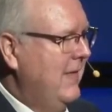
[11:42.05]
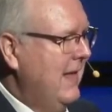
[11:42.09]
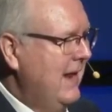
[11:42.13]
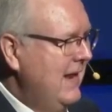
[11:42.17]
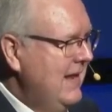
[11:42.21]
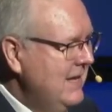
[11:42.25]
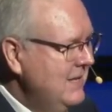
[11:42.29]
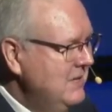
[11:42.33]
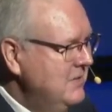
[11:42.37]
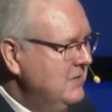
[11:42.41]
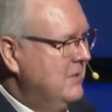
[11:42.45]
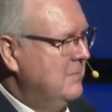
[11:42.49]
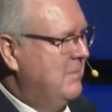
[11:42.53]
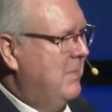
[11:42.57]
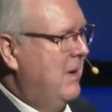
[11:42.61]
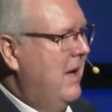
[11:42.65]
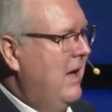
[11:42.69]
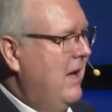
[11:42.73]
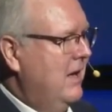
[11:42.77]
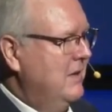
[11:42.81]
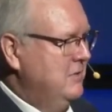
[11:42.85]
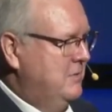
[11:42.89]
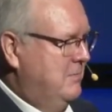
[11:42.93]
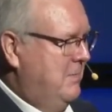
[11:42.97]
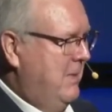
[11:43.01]
That hits the
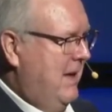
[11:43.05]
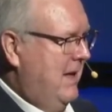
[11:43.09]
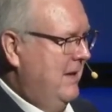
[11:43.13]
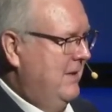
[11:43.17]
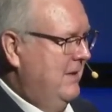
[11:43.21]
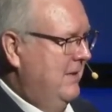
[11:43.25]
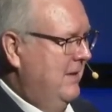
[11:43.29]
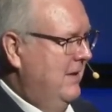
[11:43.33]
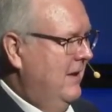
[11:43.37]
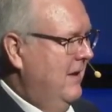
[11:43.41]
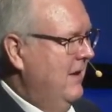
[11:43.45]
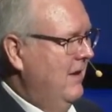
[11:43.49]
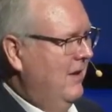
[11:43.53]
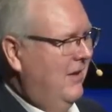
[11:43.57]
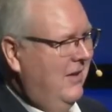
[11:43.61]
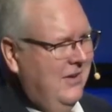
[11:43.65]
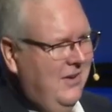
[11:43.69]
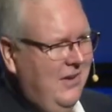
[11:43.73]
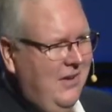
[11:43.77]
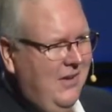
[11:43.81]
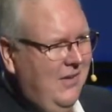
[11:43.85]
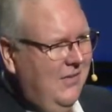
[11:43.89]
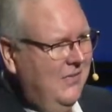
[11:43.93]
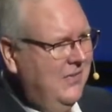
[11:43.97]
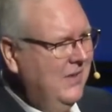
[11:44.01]
pause button on
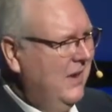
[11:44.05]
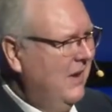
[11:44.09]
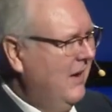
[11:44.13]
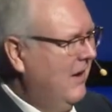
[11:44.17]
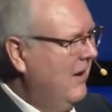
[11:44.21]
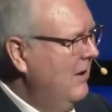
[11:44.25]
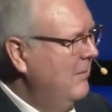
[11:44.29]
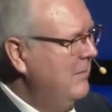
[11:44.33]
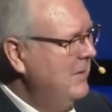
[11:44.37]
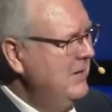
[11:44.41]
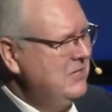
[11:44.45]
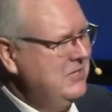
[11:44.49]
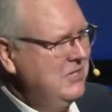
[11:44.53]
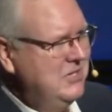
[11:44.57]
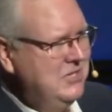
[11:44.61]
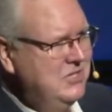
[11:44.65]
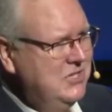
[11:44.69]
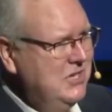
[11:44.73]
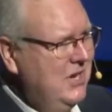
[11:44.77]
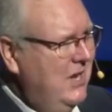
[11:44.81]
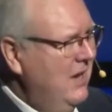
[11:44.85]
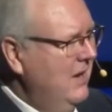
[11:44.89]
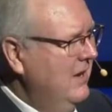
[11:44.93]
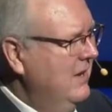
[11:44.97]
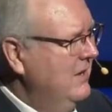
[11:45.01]
all the garbage and
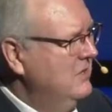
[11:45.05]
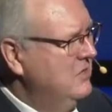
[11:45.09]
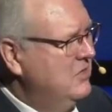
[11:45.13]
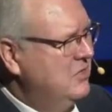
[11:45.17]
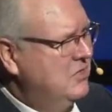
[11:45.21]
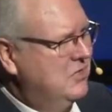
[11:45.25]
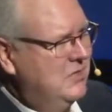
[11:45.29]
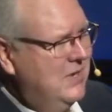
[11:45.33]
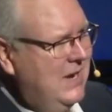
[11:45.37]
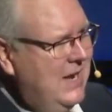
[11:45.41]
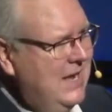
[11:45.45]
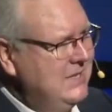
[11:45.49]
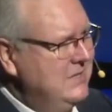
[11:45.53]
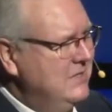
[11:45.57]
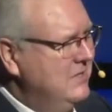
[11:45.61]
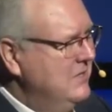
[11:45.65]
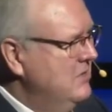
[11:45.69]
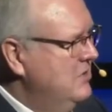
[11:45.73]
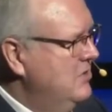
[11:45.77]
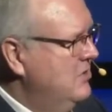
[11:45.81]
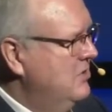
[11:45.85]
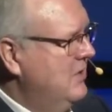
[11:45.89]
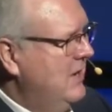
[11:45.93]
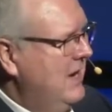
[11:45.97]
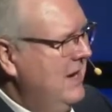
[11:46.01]
junk and stress and
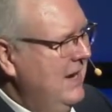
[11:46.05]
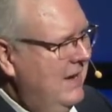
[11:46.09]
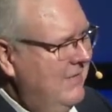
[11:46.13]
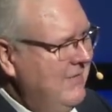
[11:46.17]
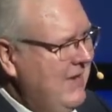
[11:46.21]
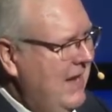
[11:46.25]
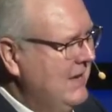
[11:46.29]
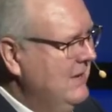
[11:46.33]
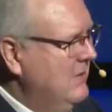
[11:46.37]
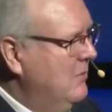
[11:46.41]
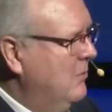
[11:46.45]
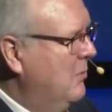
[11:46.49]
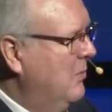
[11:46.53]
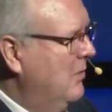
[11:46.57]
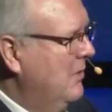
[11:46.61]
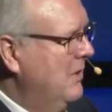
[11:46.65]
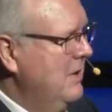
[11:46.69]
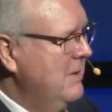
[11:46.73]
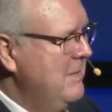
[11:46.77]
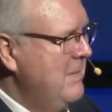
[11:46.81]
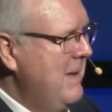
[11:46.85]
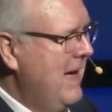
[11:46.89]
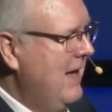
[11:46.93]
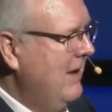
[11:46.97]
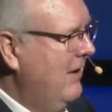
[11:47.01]
strain I've got to worry
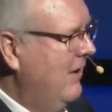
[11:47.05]
about,